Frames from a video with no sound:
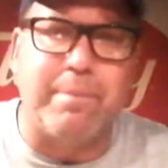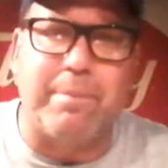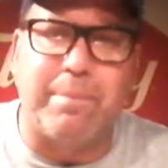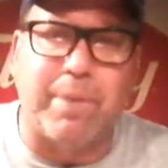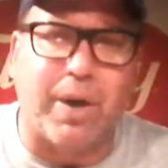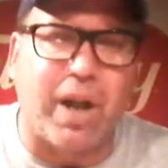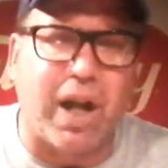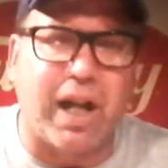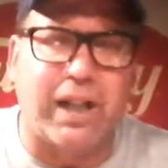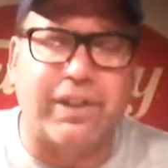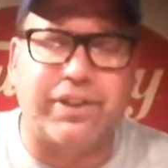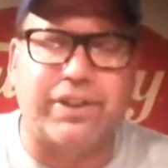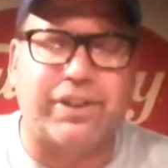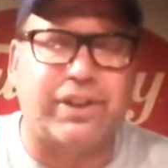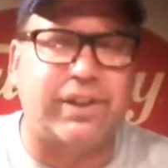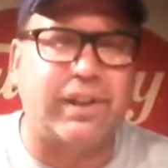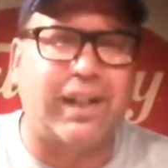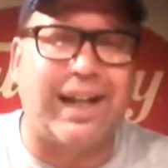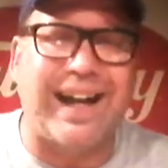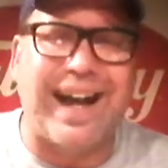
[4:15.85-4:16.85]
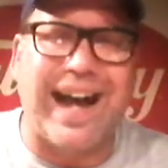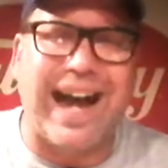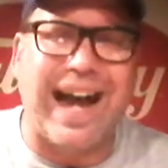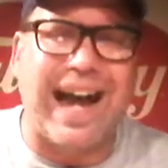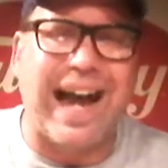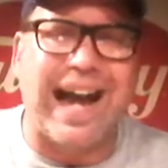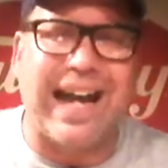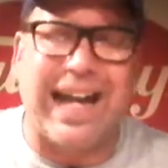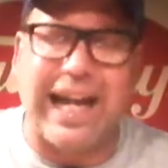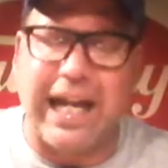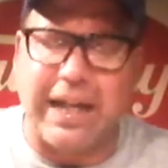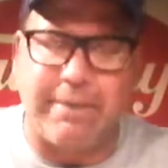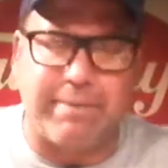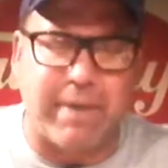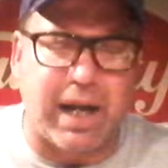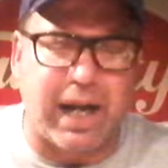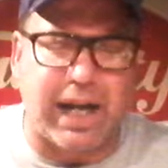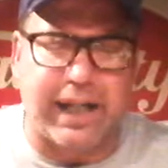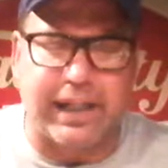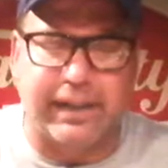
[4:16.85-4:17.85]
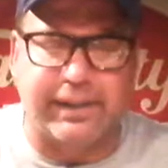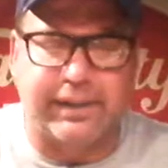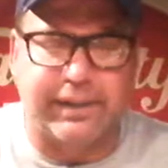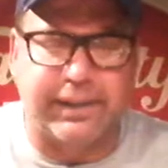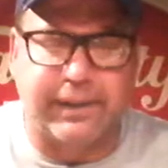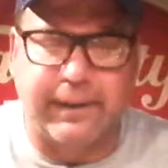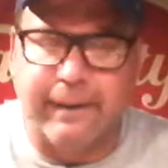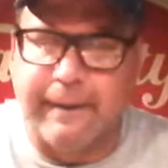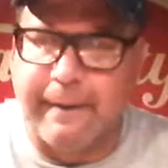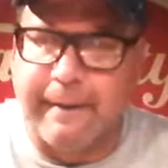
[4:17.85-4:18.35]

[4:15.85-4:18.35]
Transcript: plus, high A minus,